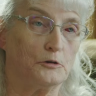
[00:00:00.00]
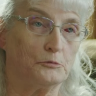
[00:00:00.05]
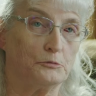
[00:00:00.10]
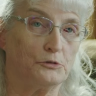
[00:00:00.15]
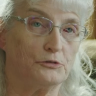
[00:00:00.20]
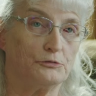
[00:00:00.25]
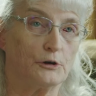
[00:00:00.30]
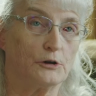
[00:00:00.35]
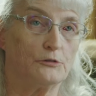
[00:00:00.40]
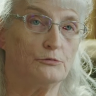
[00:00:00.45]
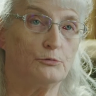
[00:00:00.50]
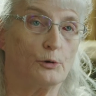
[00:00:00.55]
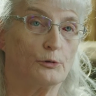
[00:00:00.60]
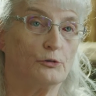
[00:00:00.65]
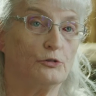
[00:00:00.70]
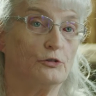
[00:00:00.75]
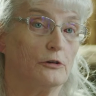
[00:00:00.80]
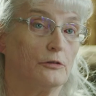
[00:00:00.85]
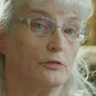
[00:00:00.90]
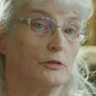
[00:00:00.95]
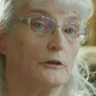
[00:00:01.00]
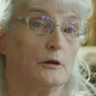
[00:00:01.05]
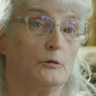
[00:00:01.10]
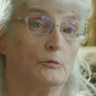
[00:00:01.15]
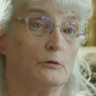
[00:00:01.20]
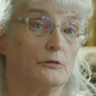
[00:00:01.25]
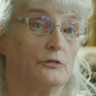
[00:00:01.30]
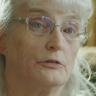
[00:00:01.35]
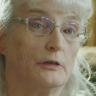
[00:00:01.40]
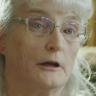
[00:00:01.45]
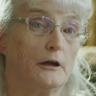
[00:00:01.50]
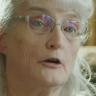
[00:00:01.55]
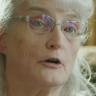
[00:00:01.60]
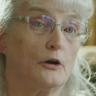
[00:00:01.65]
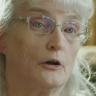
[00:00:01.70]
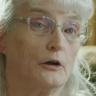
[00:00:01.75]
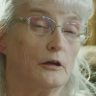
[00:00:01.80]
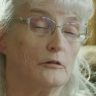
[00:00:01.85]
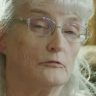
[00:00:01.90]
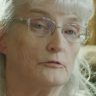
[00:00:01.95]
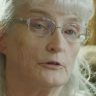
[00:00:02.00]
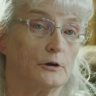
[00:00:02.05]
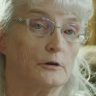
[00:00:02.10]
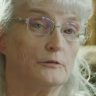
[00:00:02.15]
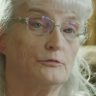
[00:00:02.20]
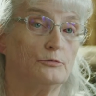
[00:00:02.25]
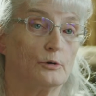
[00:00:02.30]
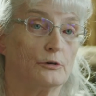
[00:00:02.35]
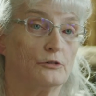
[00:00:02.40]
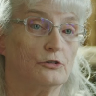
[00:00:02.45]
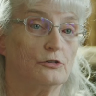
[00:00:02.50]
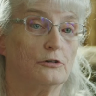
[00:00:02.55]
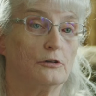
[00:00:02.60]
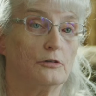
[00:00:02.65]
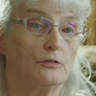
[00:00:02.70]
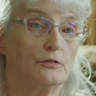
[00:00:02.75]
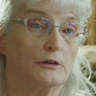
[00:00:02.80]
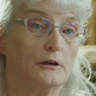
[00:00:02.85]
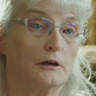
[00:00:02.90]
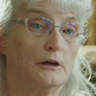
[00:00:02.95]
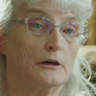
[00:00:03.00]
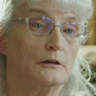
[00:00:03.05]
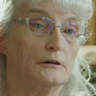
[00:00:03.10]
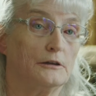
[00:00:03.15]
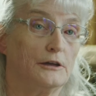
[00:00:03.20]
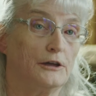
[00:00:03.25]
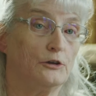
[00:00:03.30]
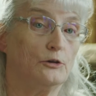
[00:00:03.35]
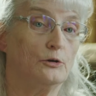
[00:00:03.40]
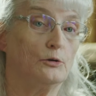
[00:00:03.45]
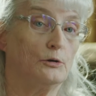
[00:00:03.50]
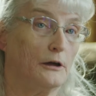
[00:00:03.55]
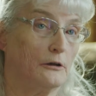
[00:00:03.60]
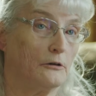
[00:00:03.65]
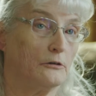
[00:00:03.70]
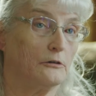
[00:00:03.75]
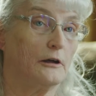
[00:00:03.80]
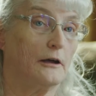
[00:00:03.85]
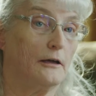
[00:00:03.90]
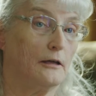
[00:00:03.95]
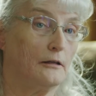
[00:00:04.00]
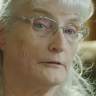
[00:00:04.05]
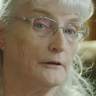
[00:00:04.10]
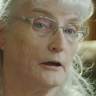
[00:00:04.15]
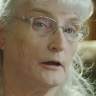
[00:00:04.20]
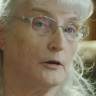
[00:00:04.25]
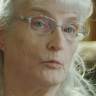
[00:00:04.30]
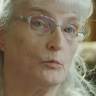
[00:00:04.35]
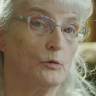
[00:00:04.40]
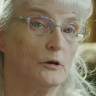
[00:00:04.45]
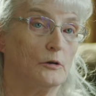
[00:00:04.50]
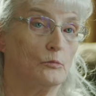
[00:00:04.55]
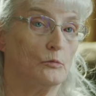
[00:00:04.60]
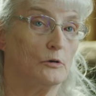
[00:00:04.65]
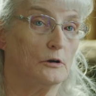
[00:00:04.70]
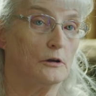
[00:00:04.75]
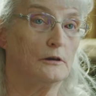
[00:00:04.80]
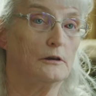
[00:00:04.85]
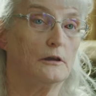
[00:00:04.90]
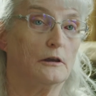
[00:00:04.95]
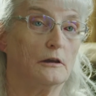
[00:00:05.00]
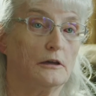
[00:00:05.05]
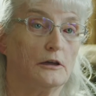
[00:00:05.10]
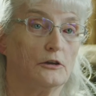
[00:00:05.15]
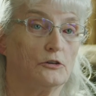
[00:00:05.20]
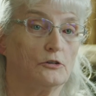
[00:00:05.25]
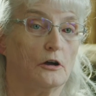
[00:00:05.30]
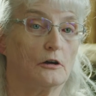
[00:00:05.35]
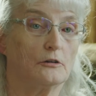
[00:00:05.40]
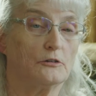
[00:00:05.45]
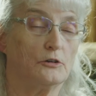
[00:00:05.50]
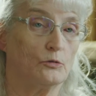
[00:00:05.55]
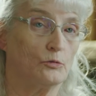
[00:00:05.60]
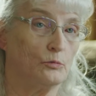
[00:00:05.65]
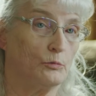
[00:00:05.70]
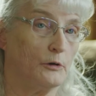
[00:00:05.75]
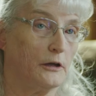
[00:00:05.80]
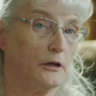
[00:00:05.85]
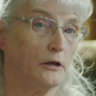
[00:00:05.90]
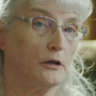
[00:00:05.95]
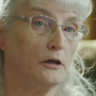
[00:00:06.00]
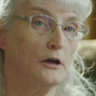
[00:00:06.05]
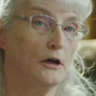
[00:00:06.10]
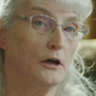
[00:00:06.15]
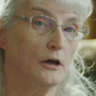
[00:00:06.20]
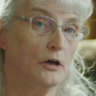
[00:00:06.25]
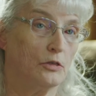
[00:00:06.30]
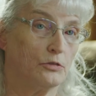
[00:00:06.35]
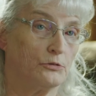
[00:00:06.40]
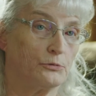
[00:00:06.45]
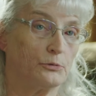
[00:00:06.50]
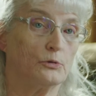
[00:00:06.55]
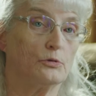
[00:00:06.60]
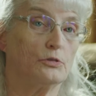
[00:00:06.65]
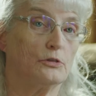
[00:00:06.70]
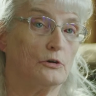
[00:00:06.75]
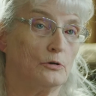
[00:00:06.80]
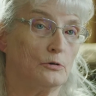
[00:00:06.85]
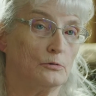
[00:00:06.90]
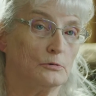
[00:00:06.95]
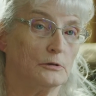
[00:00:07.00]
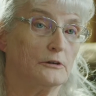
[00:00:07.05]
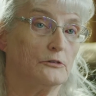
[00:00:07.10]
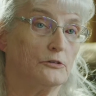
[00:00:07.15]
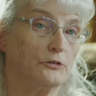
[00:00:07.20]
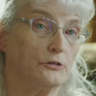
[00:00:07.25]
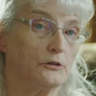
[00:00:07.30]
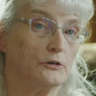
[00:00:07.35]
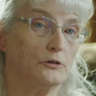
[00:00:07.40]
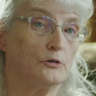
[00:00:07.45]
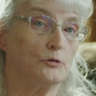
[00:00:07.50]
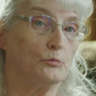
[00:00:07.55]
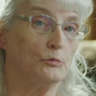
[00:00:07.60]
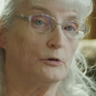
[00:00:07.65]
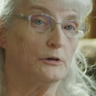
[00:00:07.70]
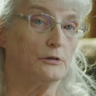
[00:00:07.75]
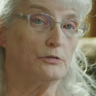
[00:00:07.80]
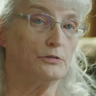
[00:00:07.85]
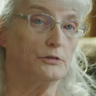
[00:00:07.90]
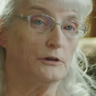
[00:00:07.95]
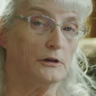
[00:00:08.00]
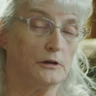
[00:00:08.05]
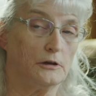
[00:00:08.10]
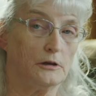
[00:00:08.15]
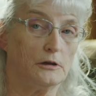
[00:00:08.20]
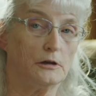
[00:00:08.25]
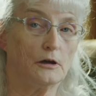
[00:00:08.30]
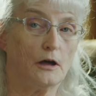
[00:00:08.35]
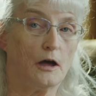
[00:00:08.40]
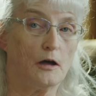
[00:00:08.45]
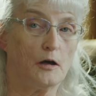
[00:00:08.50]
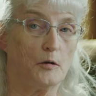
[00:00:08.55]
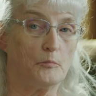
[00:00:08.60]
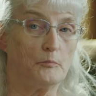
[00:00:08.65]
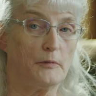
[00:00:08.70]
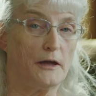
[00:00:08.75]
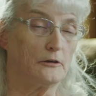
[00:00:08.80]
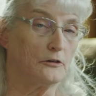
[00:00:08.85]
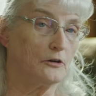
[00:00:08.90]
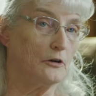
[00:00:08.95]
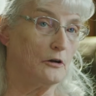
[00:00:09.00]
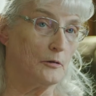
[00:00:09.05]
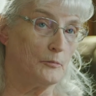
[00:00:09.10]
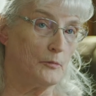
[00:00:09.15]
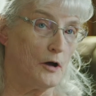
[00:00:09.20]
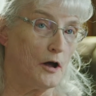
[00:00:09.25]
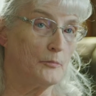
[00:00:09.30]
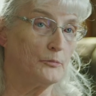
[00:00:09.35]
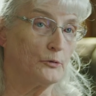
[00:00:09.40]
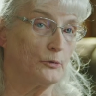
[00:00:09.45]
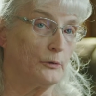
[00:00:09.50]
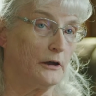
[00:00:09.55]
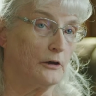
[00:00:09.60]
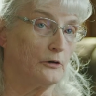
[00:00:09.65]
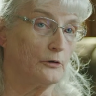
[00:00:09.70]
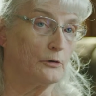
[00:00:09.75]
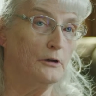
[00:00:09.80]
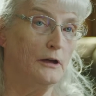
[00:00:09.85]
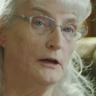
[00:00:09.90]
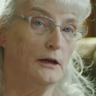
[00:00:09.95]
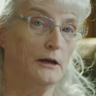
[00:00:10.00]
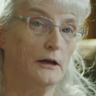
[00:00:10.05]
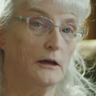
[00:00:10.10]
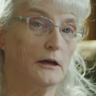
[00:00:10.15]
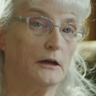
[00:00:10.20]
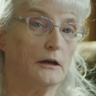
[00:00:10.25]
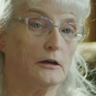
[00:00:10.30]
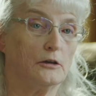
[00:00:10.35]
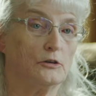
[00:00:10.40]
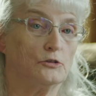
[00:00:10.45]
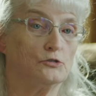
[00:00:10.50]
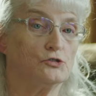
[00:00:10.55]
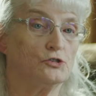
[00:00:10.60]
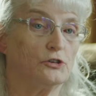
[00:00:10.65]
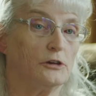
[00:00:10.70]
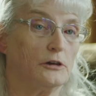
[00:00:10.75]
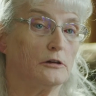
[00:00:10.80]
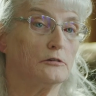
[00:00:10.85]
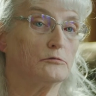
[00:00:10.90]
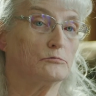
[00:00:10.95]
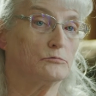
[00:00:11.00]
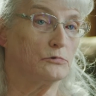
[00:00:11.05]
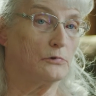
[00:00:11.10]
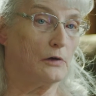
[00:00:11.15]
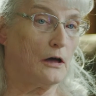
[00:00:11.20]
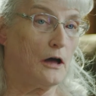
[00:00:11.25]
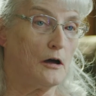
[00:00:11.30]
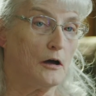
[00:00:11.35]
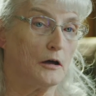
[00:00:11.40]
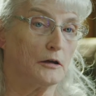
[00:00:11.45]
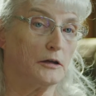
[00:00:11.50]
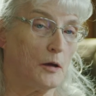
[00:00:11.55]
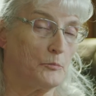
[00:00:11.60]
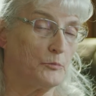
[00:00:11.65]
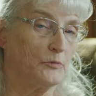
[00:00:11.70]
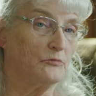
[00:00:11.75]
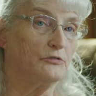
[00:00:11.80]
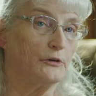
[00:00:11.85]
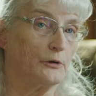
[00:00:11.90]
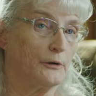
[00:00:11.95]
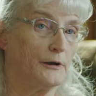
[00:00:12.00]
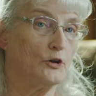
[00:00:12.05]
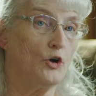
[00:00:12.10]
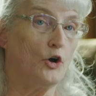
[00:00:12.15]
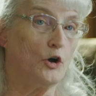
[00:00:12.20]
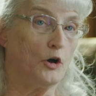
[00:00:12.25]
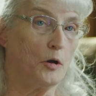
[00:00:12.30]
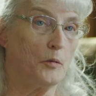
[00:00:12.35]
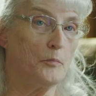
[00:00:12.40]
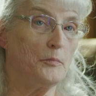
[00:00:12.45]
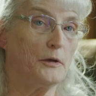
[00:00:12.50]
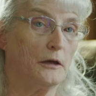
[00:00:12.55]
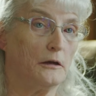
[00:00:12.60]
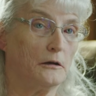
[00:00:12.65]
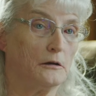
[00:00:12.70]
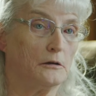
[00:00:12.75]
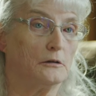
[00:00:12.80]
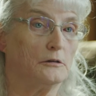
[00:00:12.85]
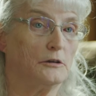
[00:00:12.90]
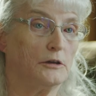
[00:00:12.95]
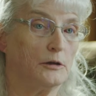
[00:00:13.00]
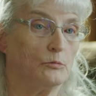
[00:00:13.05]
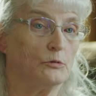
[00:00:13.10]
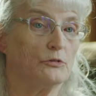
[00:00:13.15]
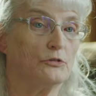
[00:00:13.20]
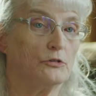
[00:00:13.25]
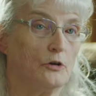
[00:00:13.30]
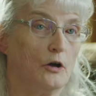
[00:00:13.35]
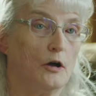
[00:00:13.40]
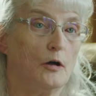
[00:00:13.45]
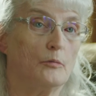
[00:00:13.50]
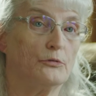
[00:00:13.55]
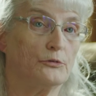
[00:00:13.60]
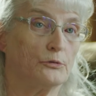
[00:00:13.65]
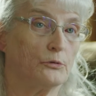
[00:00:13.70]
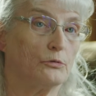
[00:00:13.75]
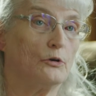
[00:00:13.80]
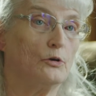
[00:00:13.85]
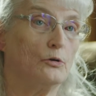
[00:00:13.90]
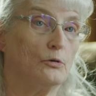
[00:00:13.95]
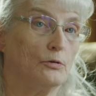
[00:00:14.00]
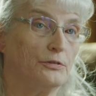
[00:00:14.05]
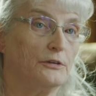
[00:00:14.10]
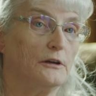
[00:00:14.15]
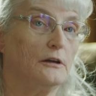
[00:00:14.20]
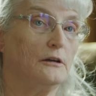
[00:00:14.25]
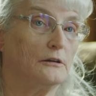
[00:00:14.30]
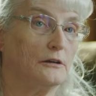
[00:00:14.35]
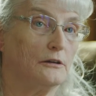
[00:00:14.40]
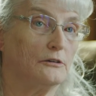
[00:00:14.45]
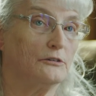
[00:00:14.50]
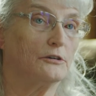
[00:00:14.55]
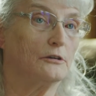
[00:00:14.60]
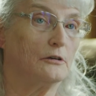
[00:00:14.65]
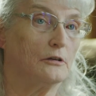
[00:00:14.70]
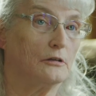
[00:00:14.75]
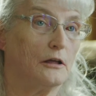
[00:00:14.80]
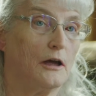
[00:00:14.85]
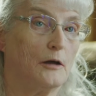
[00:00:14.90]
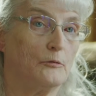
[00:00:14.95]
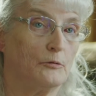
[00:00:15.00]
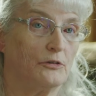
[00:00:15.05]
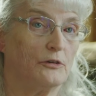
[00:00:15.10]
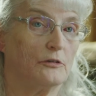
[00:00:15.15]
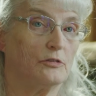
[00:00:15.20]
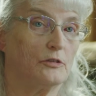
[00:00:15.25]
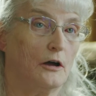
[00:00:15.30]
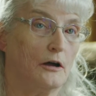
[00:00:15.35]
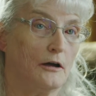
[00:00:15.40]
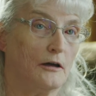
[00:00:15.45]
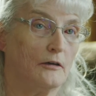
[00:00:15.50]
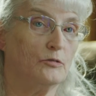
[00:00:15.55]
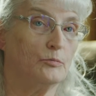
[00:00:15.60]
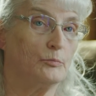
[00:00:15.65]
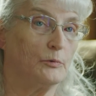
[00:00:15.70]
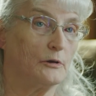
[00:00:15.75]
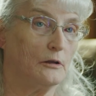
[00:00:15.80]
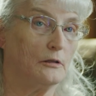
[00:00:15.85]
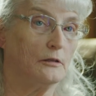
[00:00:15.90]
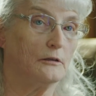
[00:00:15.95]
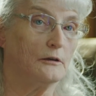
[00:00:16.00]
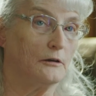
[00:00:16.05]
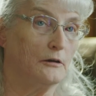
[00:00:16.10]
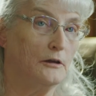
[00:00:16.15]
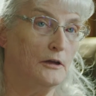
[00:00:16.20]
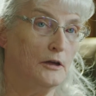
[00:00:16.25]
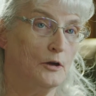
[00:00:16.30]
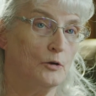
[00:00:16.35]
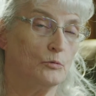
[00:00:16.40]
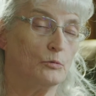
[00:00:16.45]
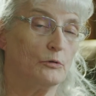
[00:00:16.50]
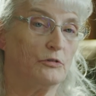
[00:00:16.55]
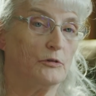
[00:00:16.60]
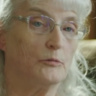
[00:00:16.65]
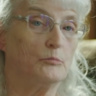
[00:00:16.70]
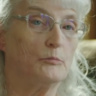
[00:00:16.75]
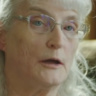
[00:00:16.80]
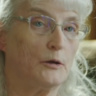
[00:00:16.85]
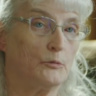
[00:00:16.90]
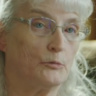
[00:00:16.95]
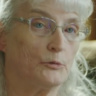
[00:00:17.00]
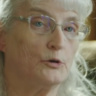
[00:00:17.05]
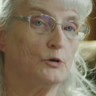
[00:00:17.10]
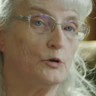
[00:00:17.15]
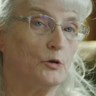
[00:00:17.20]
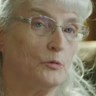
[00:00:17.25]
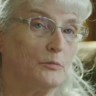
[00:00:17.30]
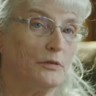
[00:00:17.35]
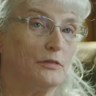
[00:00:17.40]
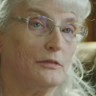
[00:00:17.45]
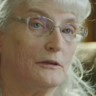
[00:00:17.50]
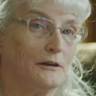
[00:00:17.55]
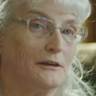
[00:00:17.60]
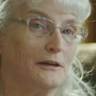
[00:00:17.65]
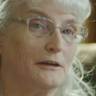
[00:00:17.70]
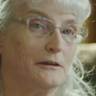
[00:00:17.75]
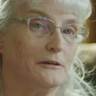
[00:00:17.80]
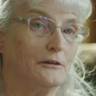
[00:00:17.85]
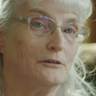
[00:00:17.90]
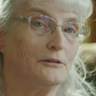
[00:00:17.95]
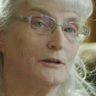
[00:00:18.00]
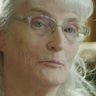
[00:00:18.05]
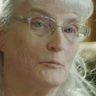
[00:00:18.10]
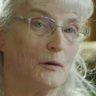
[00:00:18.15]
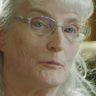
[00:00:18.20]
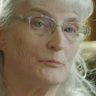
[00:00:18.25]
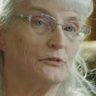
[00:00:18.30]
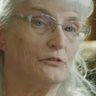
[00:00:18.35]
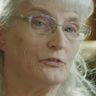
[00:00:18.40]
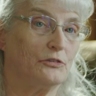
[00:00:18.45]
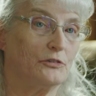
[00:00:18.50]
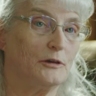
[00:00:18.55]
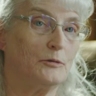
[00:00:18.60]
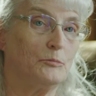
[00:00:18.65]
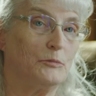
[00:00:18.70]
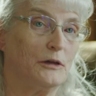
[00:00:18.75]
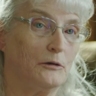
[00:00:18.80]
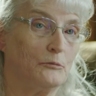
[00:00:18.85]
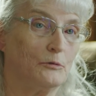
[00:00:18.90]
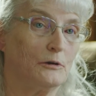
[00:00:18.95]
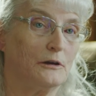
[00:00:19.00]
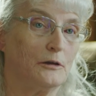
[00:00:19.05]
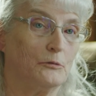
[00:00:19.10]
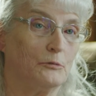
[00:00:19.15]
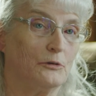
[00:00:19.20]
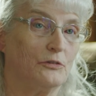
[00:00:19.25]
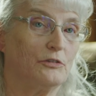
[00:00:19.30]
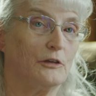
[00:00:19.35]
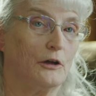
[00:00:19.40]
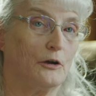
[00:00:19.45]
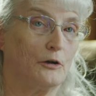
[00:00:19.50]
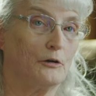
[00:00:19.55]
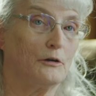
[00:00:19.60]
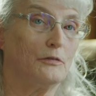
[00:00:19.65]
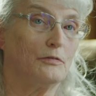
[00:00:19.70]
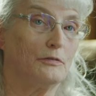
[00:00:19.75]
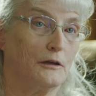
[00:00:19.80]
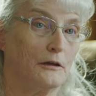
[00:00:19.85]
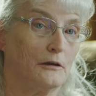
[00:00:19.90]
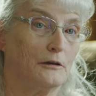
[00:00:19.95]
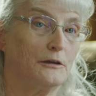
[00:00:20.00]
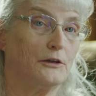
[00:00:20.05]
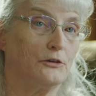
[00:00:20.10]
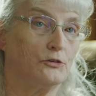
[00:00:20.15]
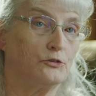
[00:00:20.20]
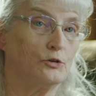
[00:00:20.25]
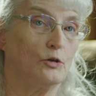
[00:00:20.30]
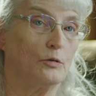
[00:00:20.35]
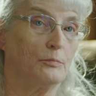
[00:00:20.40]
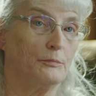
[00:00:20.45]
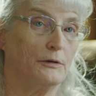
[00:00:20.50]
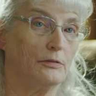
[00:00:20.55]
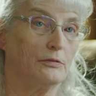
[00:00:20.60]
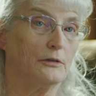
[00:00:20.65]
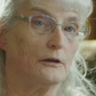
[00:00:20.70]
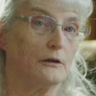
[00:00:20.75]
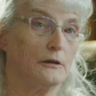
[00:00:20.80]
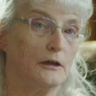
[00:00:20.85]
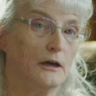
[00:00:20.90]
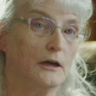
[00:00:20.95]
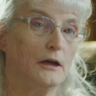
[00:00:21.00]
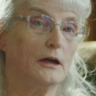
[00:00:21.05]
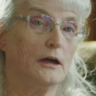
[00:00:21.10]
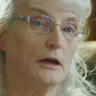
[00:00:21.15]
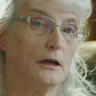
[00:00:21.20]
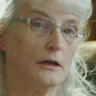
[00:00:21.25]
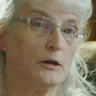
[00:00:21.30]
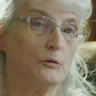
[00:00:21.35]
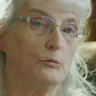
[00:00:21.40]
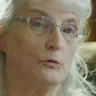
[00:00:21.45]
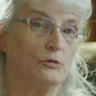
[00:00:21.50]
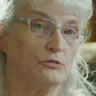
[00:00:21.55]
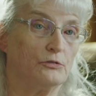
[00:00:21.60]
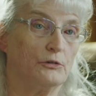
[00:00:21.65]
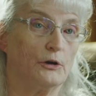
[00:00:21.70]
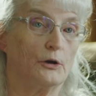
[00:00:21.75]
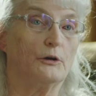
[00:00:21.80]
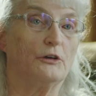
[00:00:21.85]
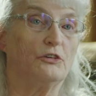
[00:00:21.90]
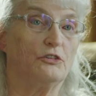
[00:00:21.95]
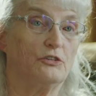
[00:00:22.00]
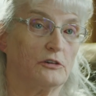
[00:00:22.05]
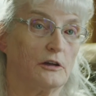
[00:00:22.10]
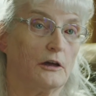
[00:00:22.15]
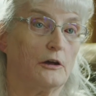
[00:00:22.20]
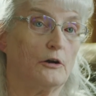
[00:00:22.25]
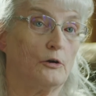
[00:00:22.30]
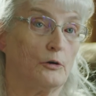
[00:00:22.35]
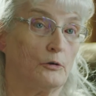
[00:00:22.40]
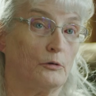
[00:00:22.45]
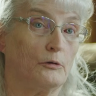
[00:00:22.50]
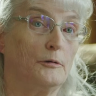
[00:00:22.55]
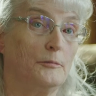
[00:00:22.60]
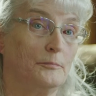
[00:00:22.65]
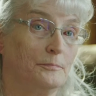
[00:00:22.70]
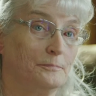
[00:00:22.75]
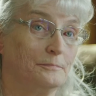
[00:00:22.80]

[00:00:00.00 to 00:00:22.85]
It was very fortunate that he was there and very fortunate that he knew how to dial 911 and he talked his way through the whole incident with the uh, MATCOM operator and she uh, kept him very calm and he was calm through the whole thing until I was at the hospital and was in my room and then he did come up to see me when he was there and then he told me that he was very scared.